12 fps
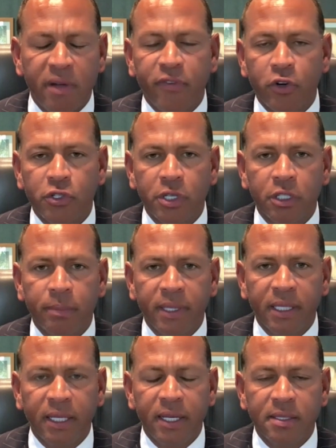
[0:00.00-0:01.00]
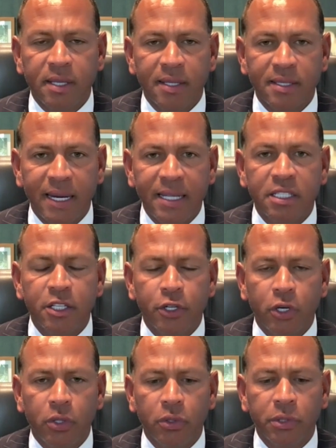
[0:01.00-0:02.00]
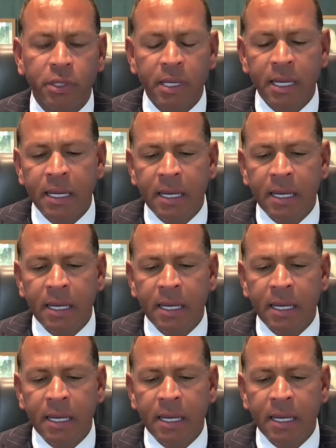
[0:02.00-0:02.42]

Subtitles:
my first year in the big leagues as an 18-year-old,